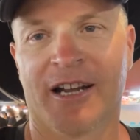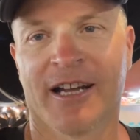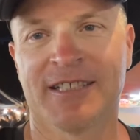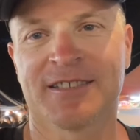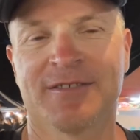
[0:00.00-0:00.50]
right,
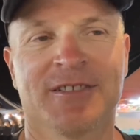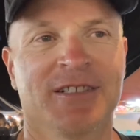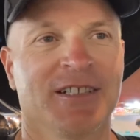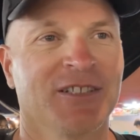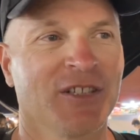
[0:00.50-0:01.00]
guys.
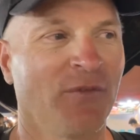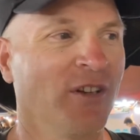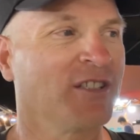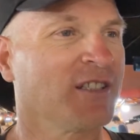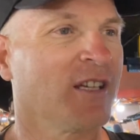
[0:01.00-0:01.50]
So that
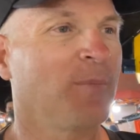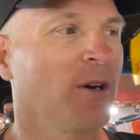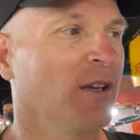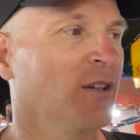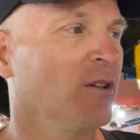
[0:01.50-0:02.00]
finishes up
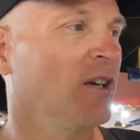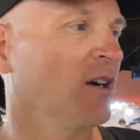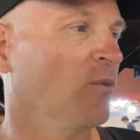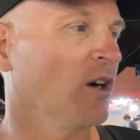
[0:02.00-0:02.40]
our little uh,